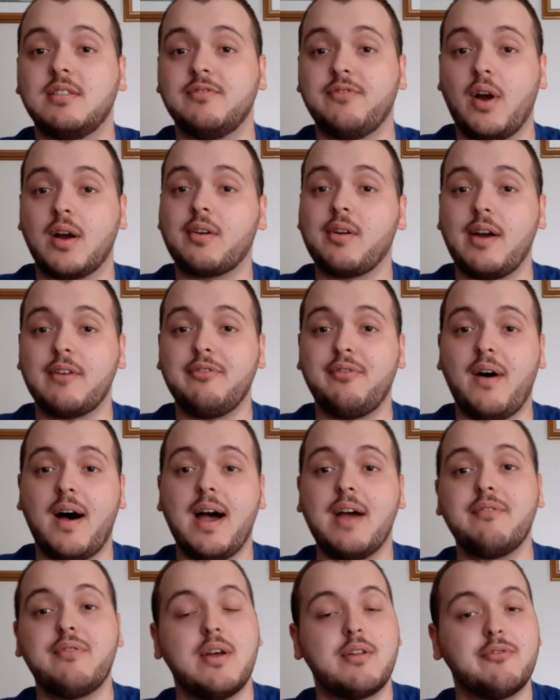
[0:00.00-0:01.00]
Far Cry
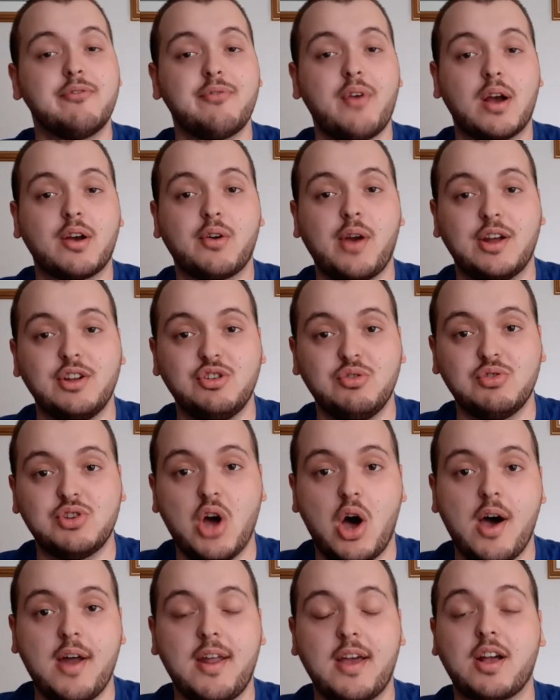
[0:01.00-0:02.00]
5 and Far Cry New
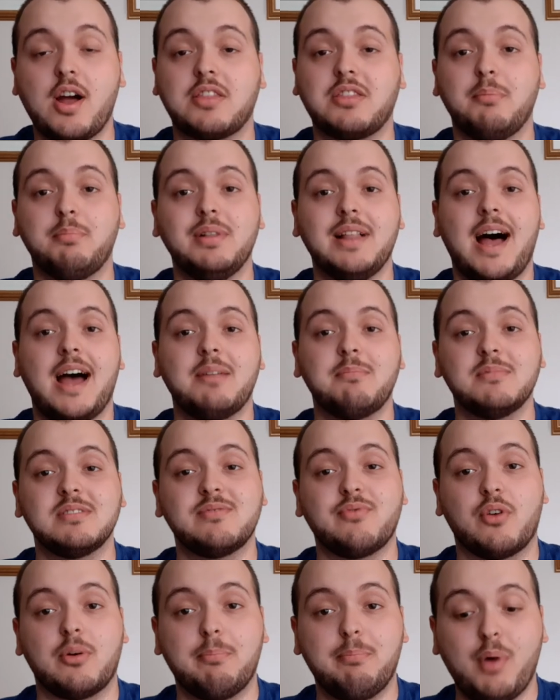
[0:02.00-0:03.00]
Dawn. I got the
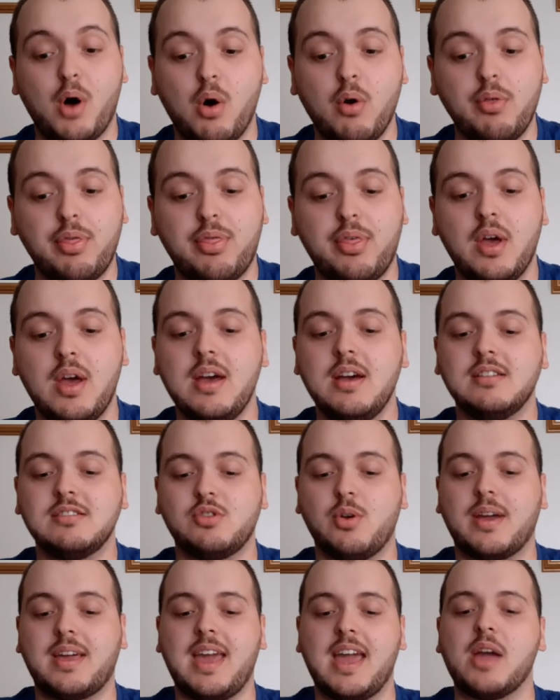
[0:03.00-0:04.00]
Platinums for both,
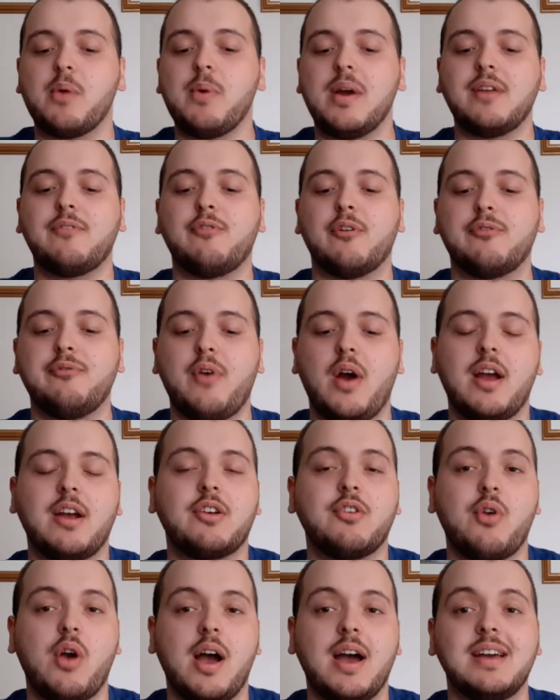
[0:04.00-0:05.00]
so I can't wait for Far
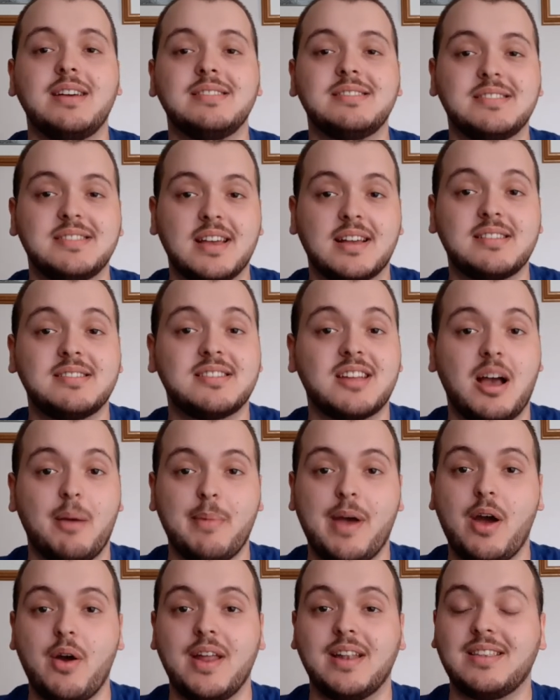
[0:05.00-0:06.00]
Cry 6 to
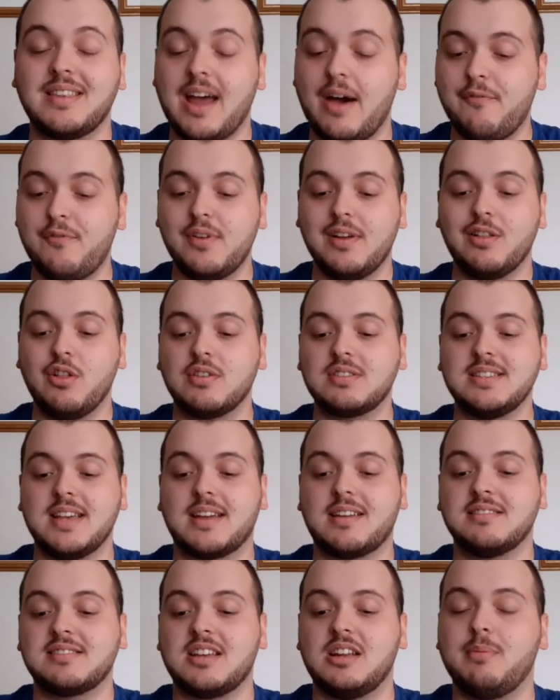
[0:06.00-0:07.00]
come out. It definitely looks
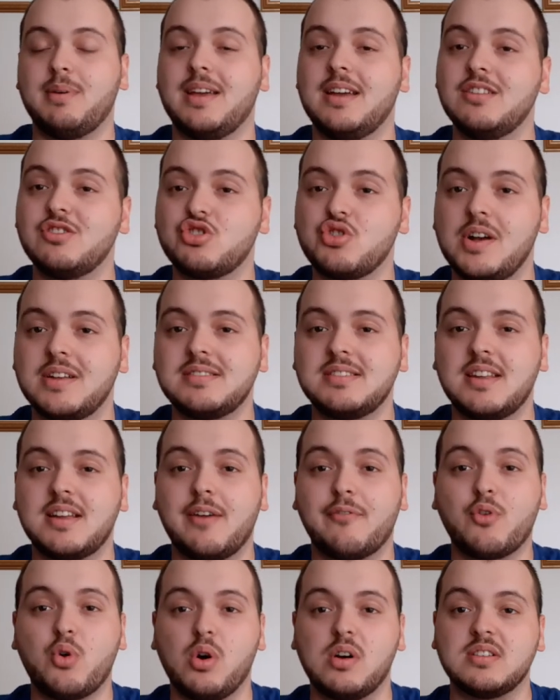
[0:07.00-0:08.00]
like it's going to be interesting.
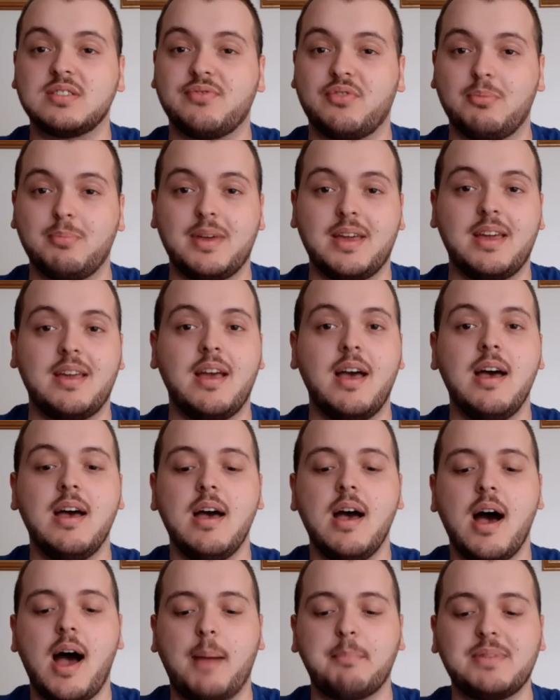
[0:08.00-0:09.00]
Of course, for me,
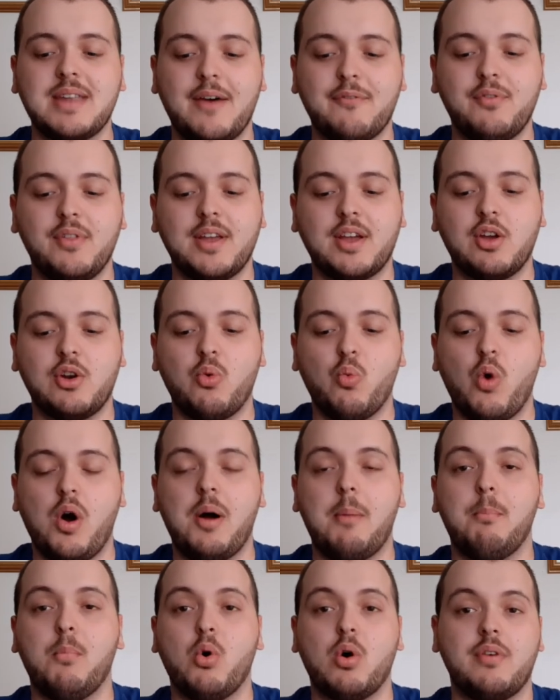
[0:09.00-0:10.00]
I'm definitely going to
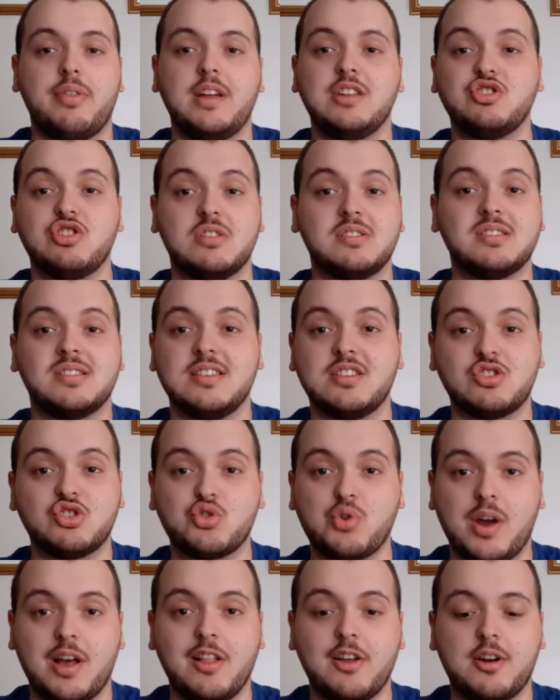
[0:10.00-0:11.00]
want more than just this
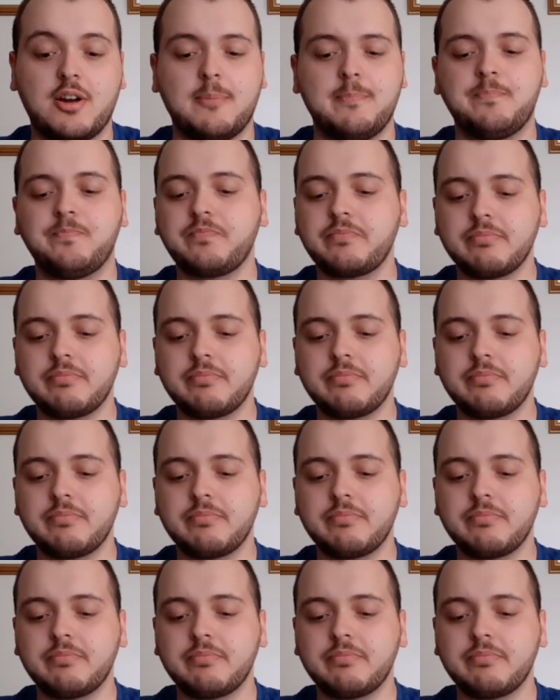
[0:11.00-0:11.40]
trailer.